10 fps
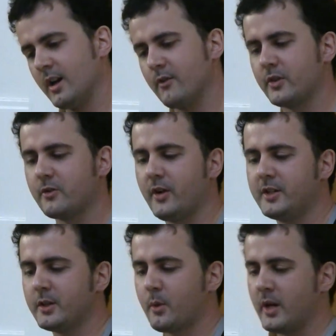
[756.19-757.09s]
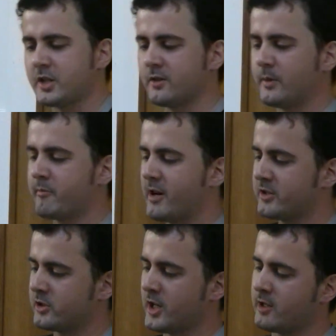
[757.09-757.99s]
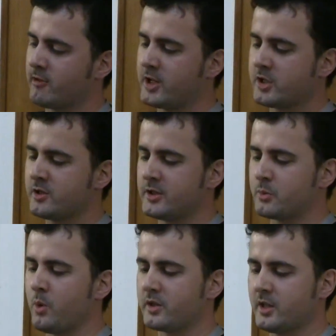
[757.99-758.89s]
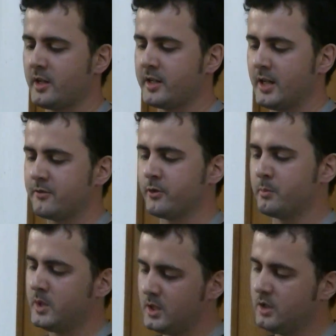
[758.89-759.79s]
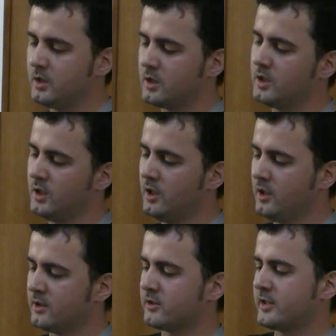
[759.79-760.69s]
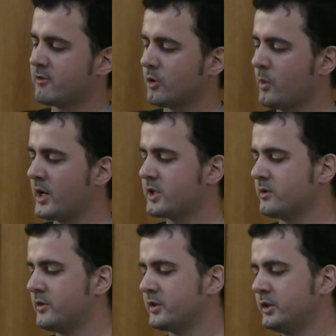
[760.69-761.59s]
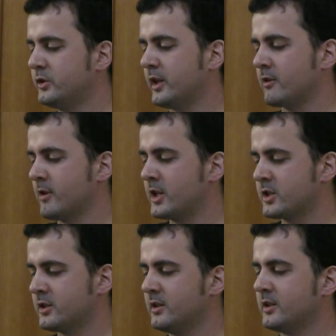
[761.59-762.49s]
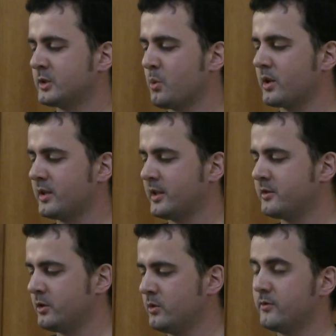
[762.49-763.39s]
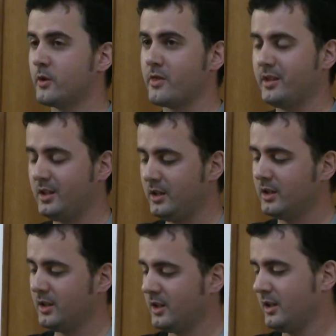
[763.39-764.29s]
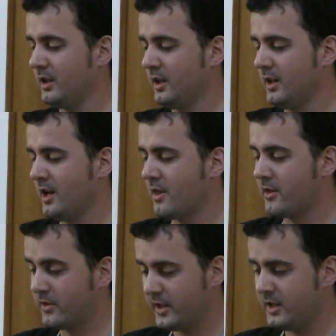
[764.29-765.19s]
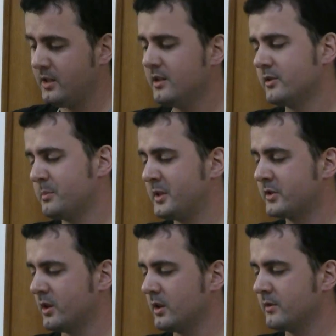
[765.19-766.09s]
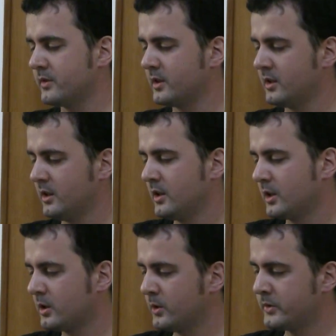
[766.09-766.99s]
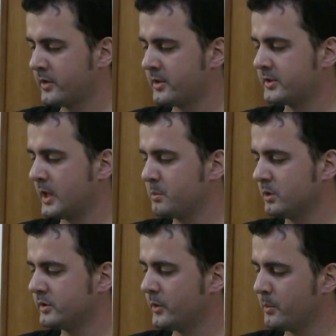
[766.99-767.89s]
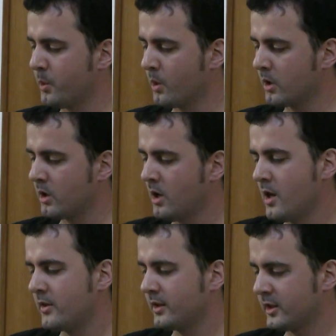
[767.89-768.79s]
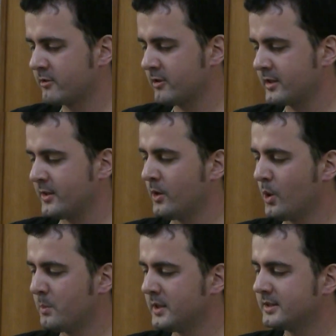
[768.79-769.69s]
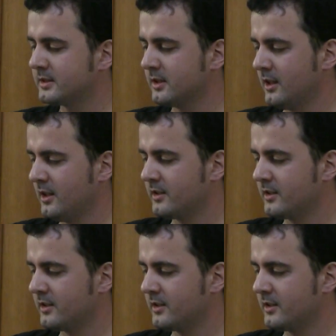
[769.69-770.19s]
If the defining question of the present generation is what can I get for me, the central question of this new generation is what can I do for thee? The thee, to be served, includes the disabled and the poor, the illiterate and the homeless,